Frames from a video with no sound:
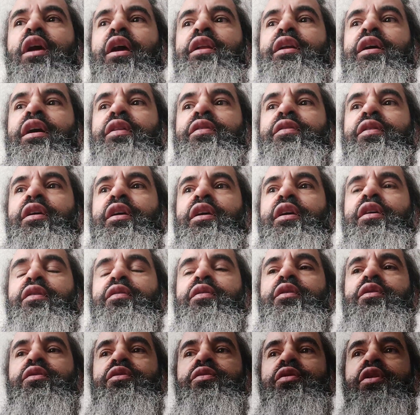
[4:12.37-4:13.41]
and I think in
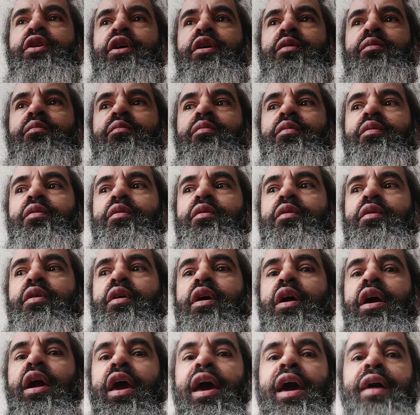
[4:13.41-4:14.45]
the dream,
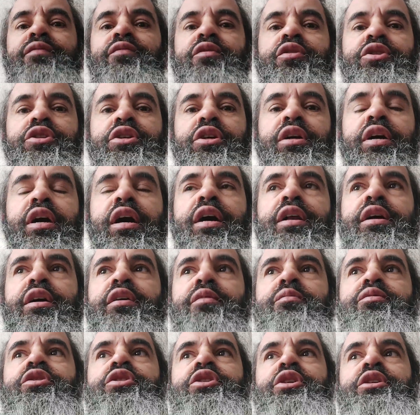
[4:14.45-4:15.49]
after she got
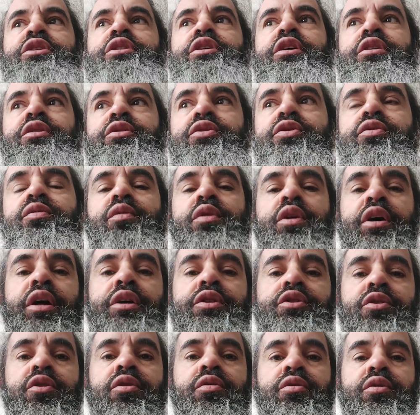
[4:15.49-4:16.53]
up, she did do what I
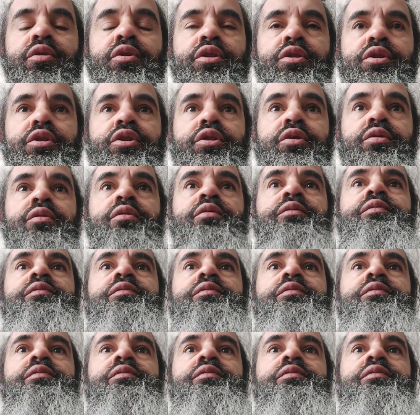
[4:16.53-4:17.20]
told her to do.